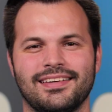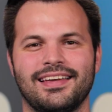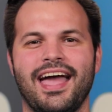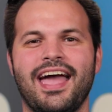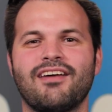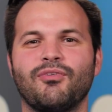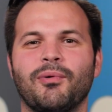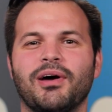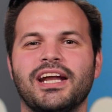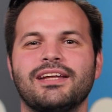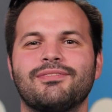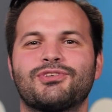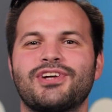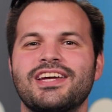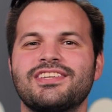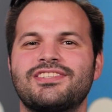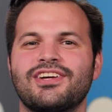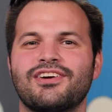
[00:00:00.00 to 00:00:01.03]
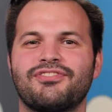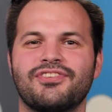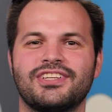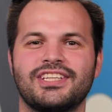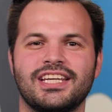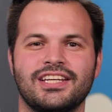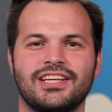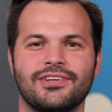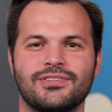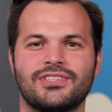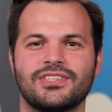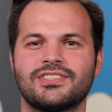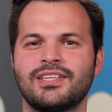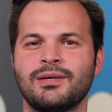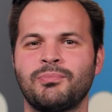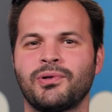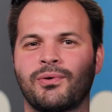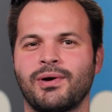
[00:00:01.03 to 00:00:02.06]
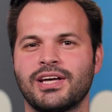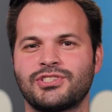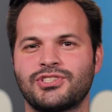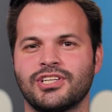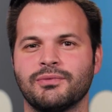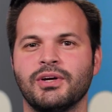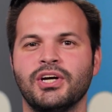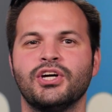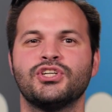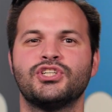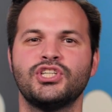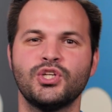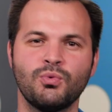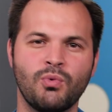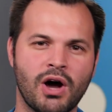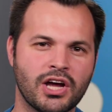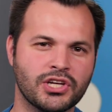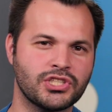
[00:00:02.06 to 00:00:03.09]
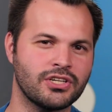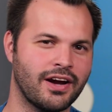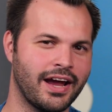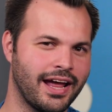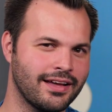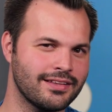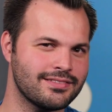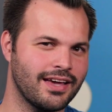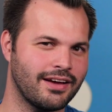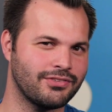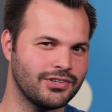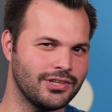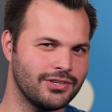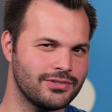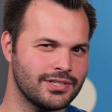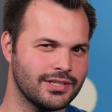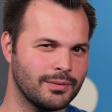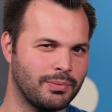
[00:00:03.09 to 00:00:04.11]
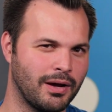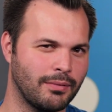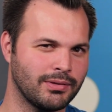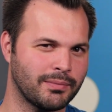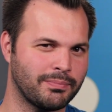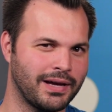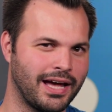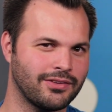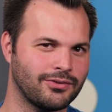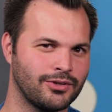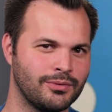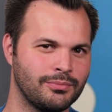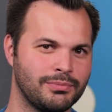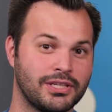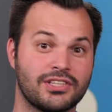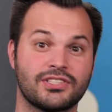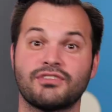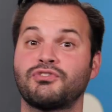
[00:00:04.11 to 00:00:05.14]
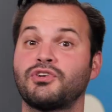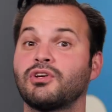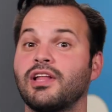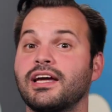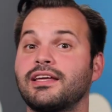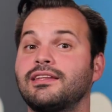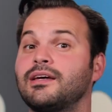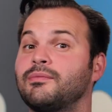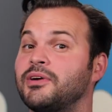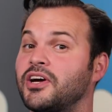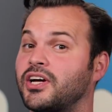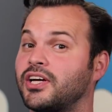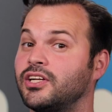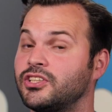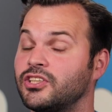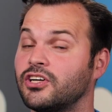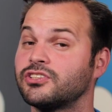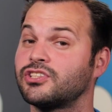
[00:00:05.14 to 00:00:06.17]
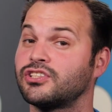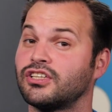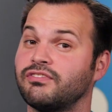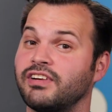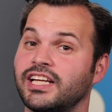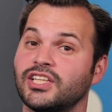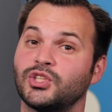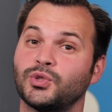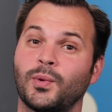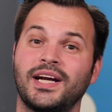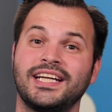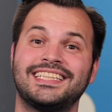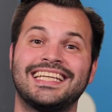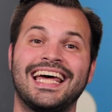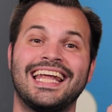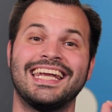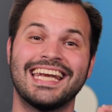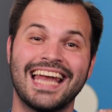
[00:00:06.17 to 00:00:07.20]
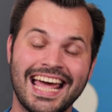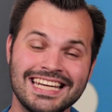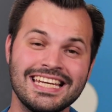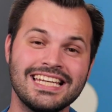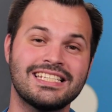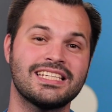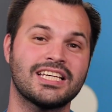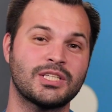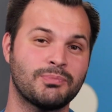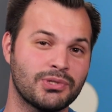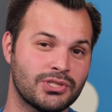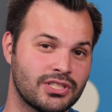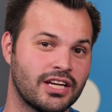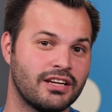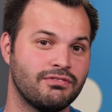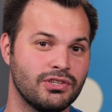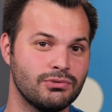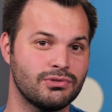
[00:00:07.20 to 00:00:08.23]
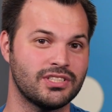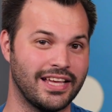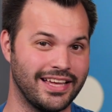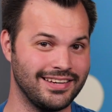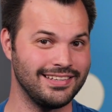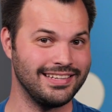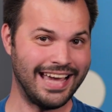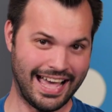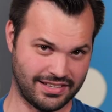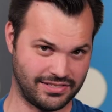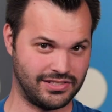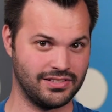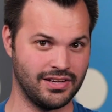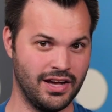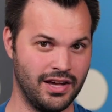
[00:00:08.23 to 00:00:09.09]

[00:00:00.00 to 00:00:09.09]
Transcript: Hey everybody, Trace here for DNews. Simple question. Do you wash your hands after using a public bathroom? Because if you're like the American adults surveyed in 2010, 96% of you said yes,